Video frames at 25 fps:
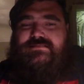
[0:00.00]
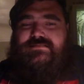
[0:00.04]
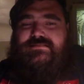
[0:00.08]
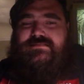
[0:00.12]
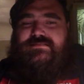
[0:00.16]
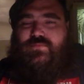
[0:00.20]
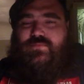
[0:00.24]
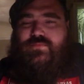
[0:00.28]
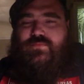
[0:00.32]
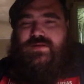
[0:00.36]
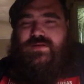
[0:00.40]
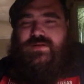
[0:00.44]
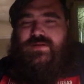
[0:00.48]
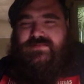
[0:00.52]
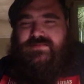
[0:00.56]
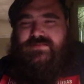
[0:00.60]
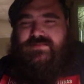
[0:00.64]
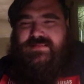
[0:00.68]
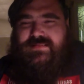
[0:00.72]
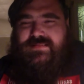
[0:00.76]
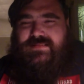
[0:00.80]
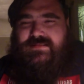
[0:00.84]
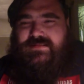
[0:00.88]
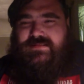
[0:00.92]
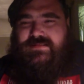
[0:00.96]
the one
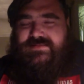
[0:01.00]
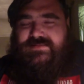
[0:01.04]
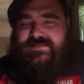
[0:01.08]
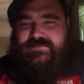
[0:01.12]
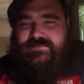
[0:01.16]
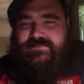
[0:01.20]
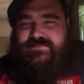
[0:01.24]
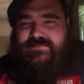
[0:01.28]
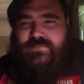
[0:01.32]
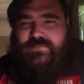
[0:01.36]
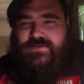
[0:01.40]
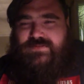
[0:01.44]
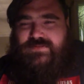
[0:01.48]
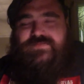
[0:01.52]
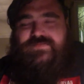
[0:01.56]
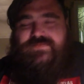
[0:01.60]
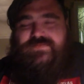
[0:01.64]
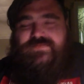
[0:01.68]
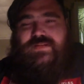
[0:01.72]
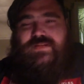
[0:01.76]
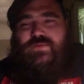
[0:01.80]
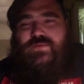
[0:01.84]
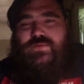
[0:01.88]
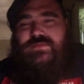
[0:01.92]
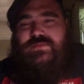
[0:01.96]
that is most
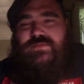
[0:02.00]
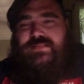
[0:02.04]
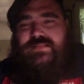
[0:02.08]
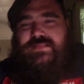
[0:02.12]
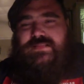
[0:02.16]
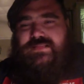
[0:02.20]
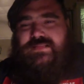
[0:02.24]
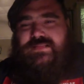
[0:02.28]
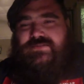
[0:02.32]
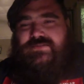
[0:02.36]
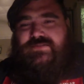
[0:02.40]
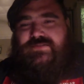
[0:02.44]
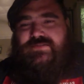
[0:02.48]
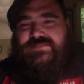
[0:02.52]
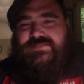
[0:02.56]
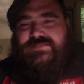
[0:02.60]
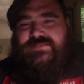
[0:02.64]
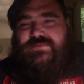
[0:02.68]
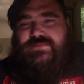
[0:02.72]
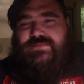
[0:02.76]
frequently used,